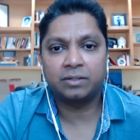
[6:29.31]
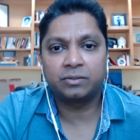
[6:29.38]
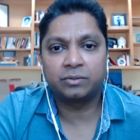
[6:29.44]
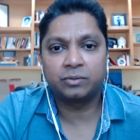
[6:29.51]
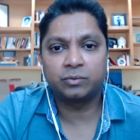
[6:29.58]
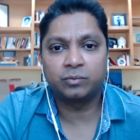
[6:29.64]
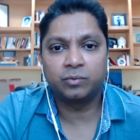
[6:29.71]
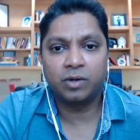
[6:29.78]

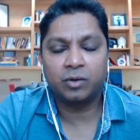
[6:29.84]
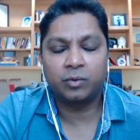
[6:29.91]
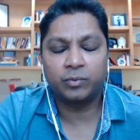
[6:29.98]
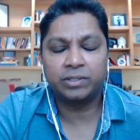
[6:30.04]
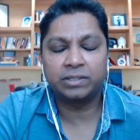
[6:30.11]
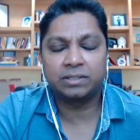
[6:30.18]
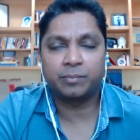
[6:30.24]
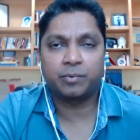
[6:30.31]
to work
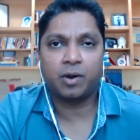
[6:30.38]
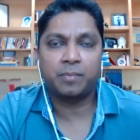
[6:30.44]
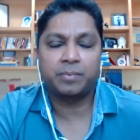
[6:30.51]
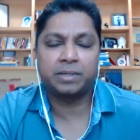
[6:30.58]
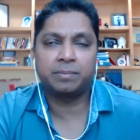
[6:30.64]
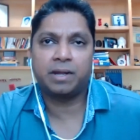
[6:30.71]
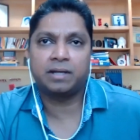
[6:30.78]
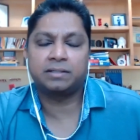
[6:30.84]
with the
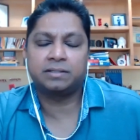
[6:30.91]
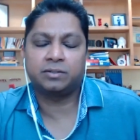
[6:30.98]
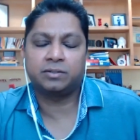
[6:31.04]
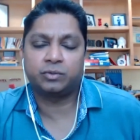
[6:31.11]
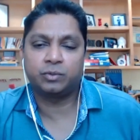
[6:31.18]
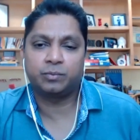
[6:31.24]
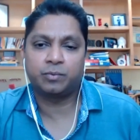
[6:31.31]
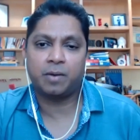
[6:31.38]
property manager,
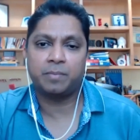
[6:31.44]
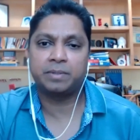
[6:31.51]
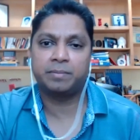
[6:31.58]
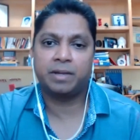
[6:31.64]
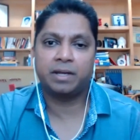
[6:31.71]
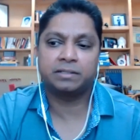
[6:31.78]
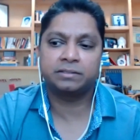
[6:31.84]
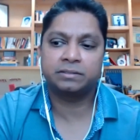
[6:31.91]
true property
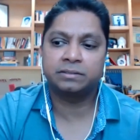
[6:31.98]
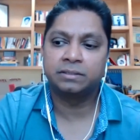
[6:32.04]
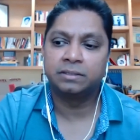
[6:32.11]
manager.